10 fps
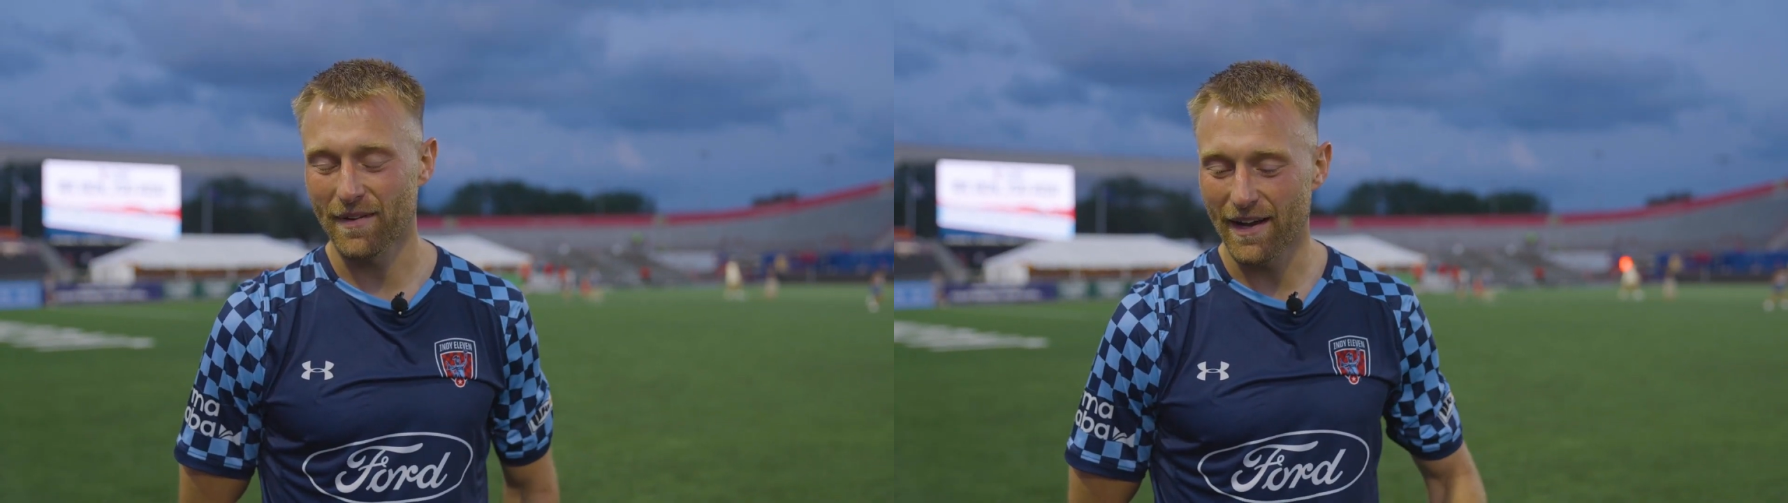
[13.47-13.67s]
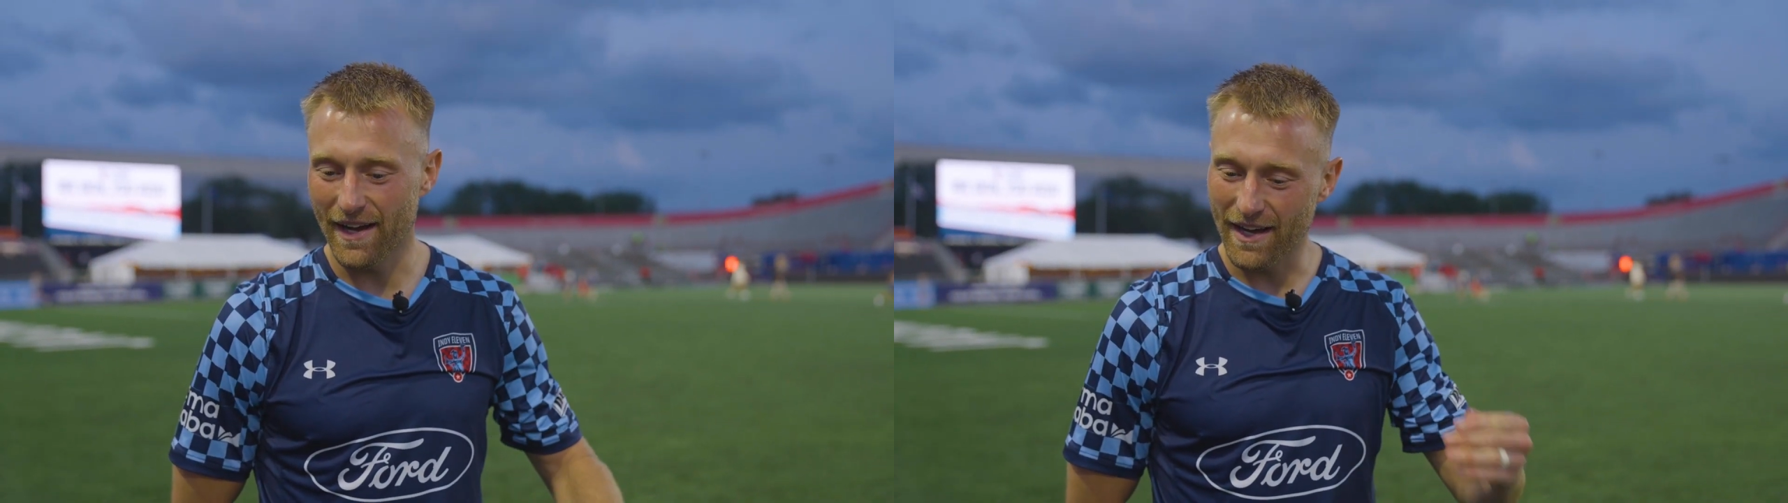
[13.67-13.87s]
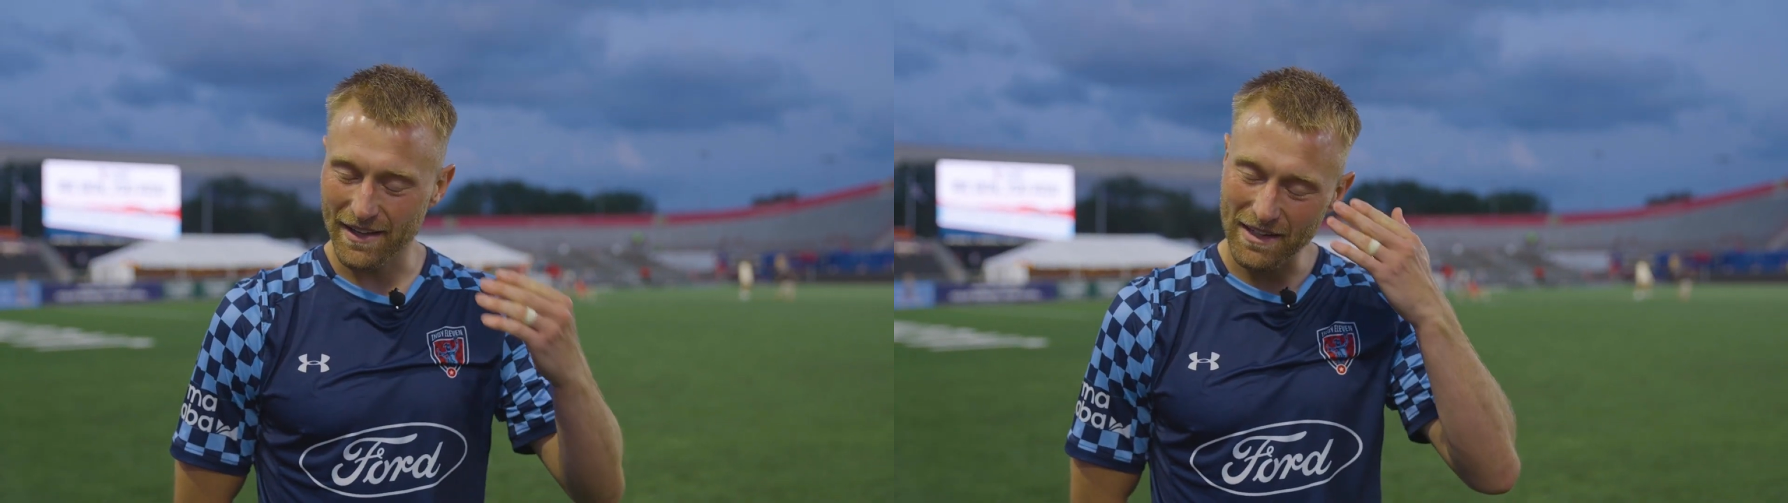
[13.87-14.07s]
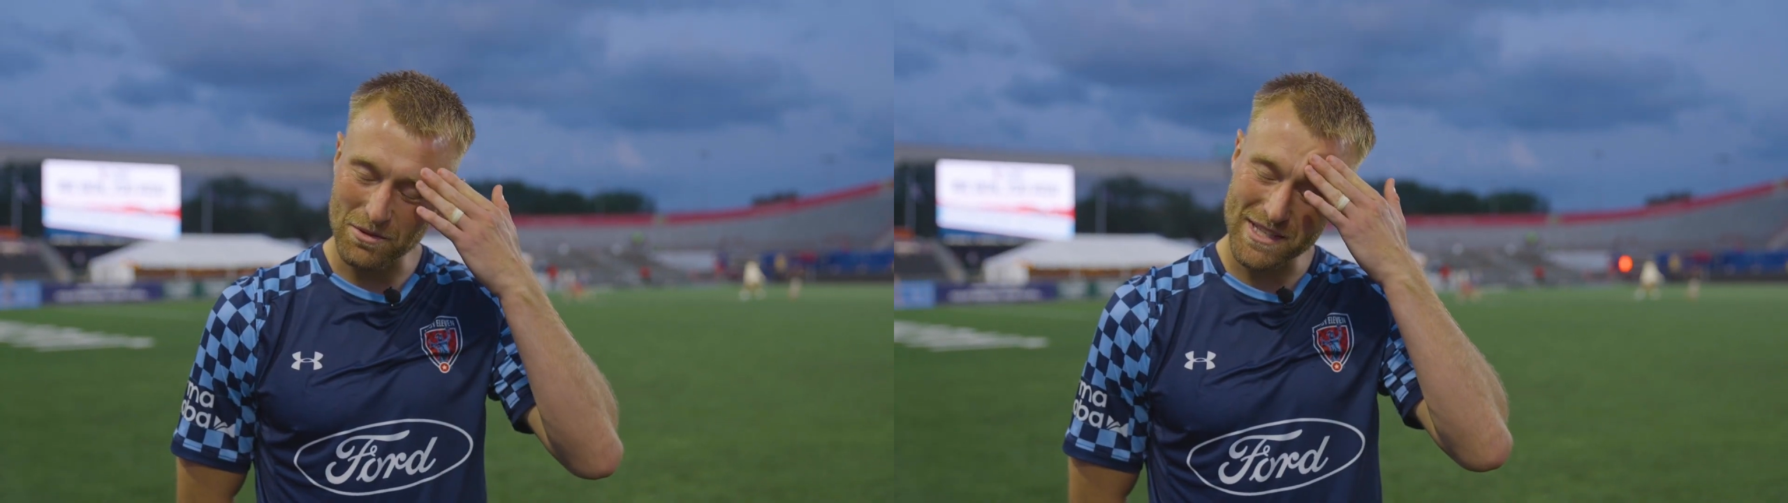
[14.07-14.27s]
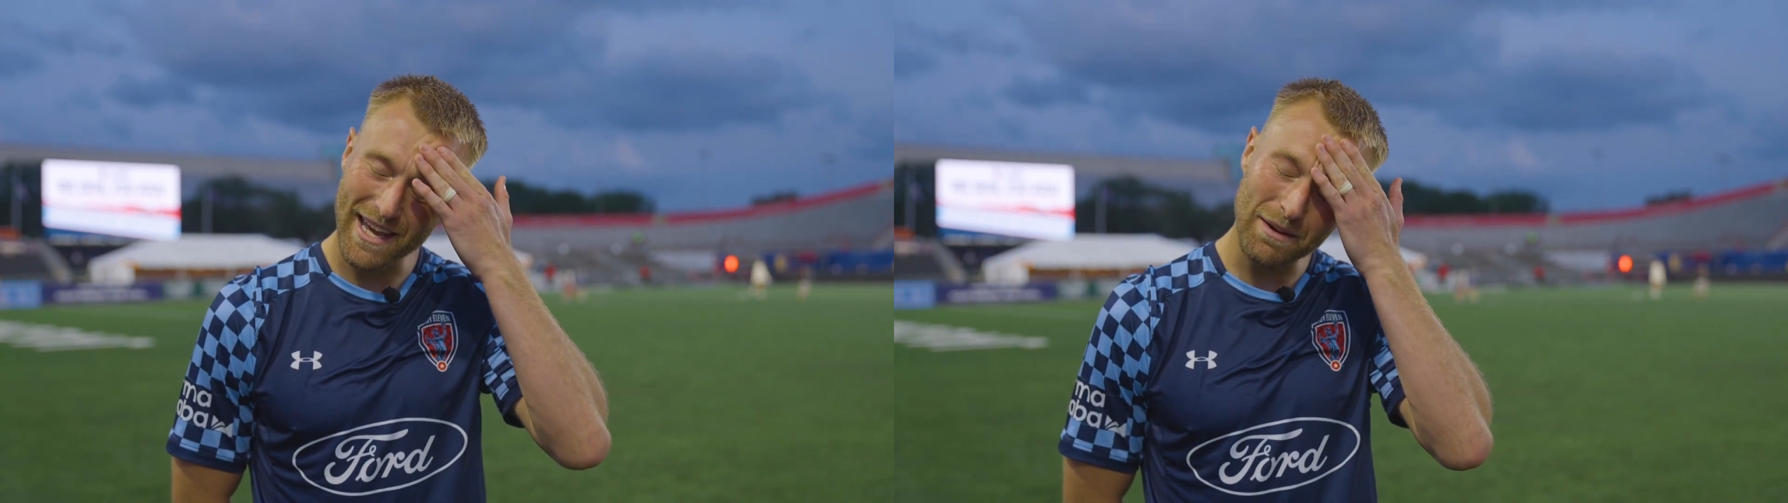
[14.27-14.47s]
I think it
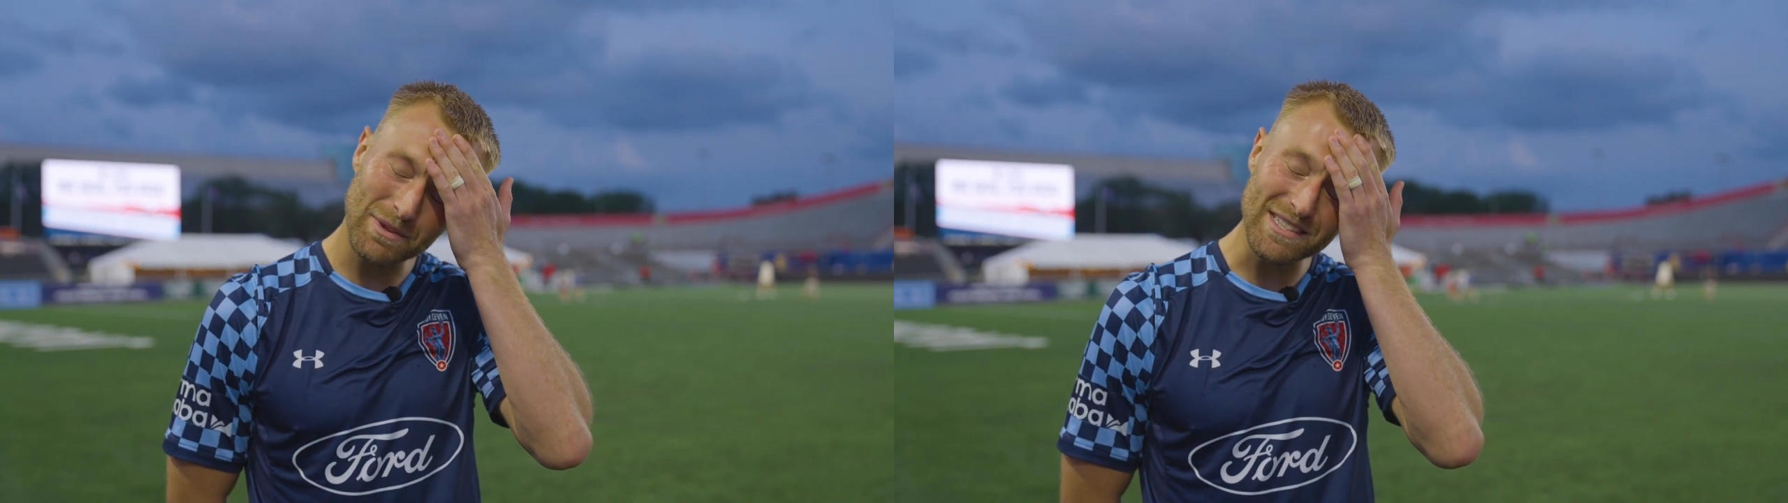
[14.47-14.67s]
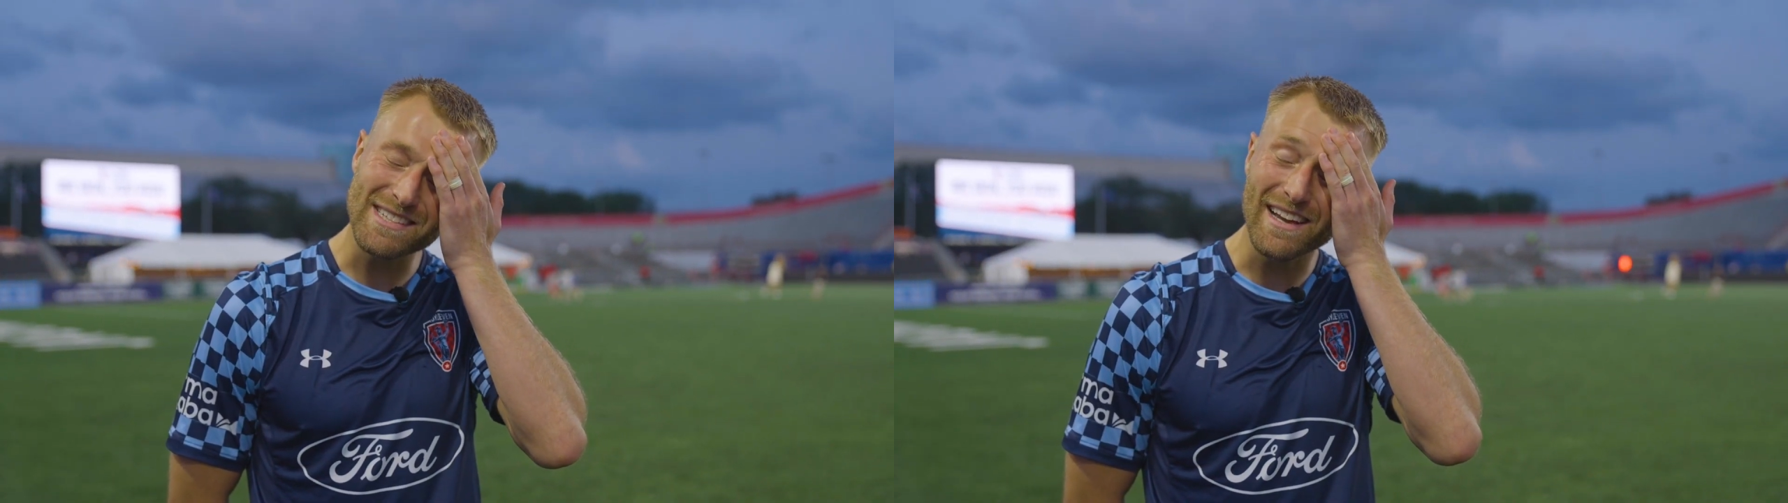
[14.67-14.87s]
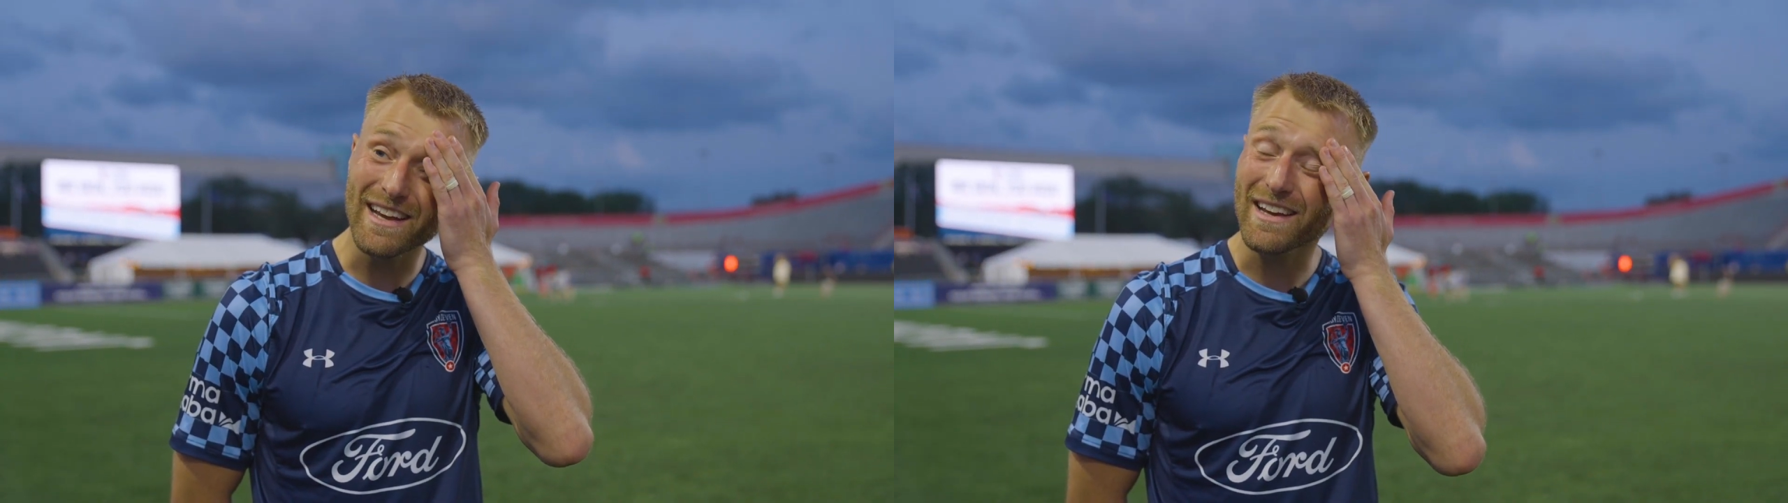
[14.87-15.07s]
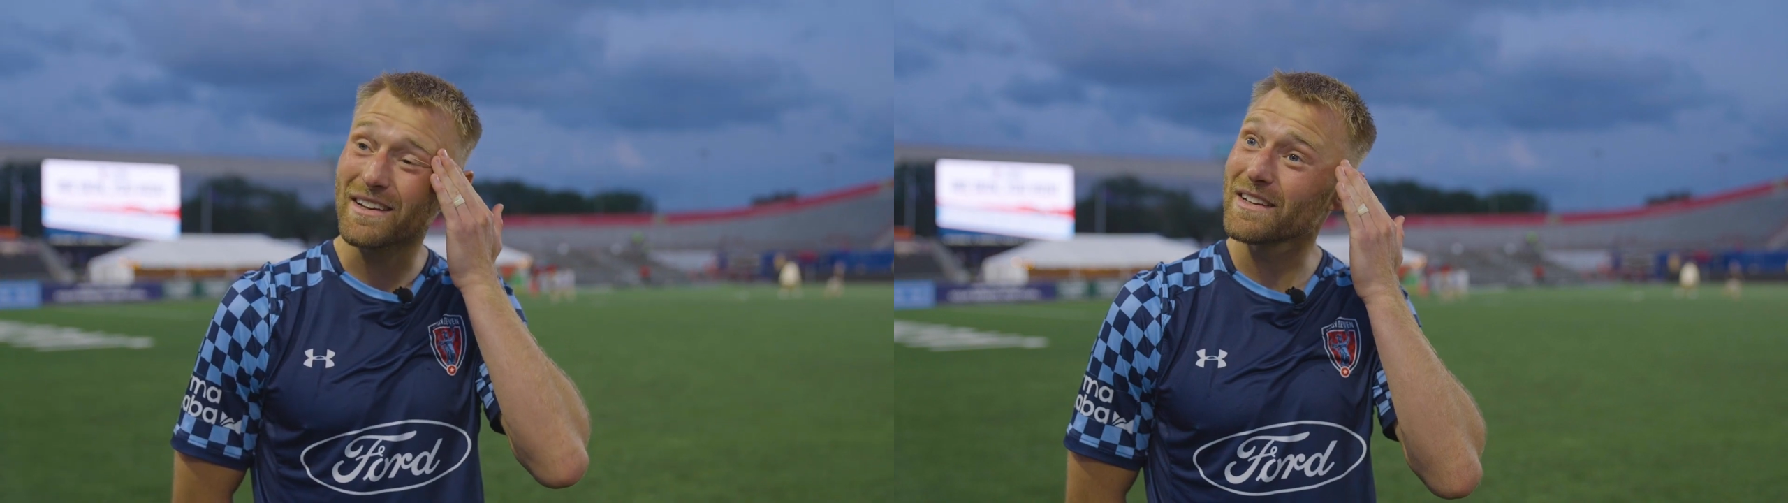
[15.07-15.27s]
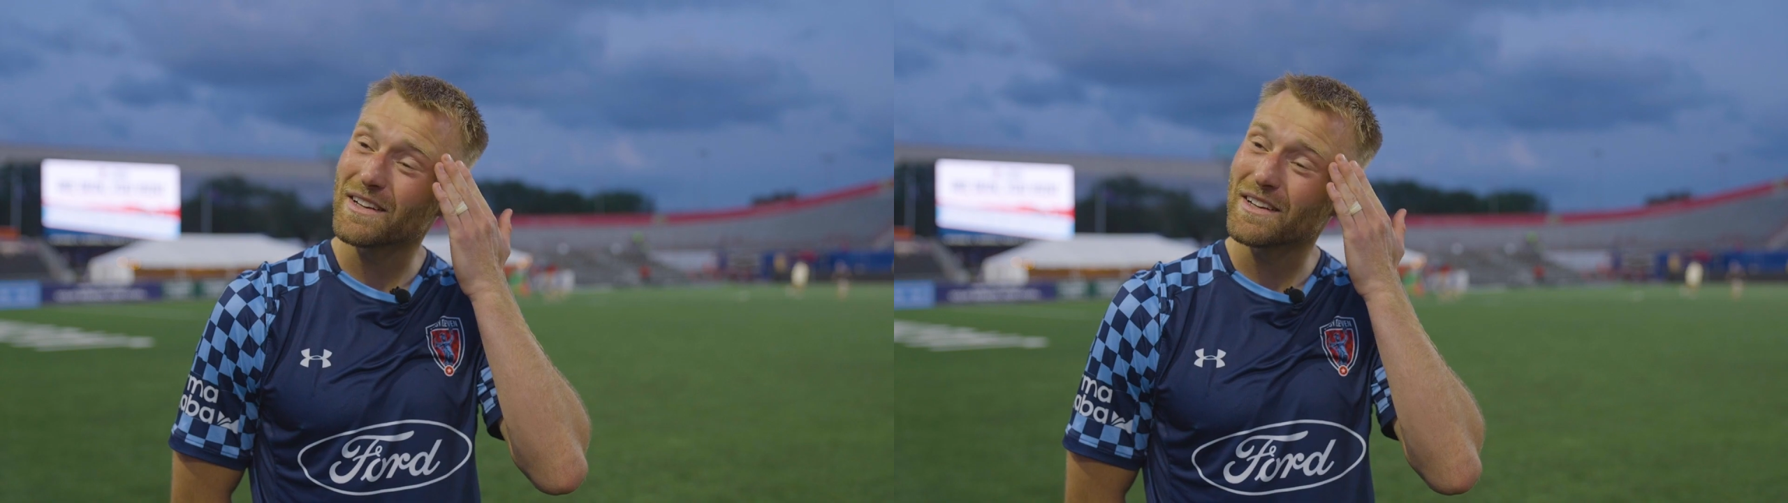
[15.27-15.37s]
was Gabe that said it,